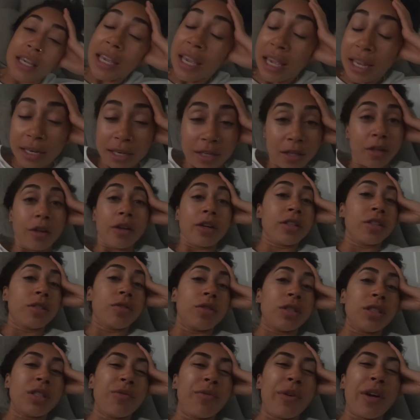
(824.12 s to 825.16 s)
it looked
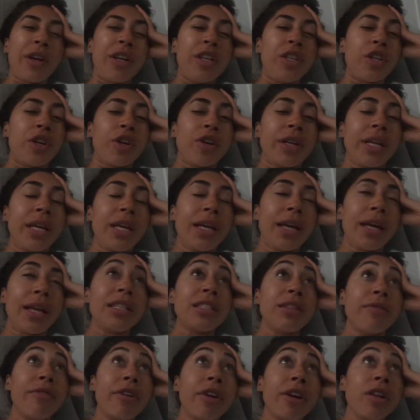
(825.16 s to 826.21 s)
just very dirty and
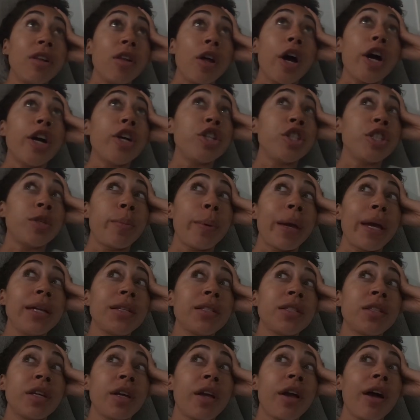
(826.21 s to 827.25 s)
it's a very large
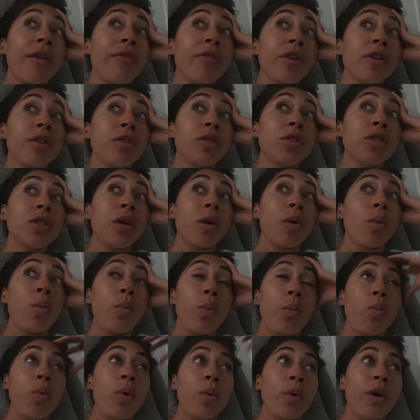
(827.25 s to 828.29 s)
space to cover. And so
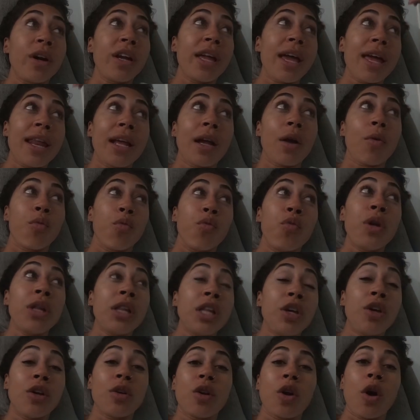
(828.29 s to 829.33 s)
we weren't getting a
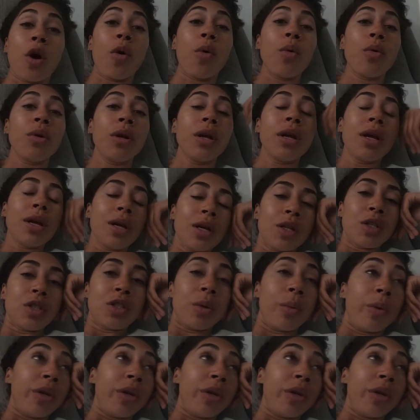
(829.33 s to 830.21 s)
really good coat. So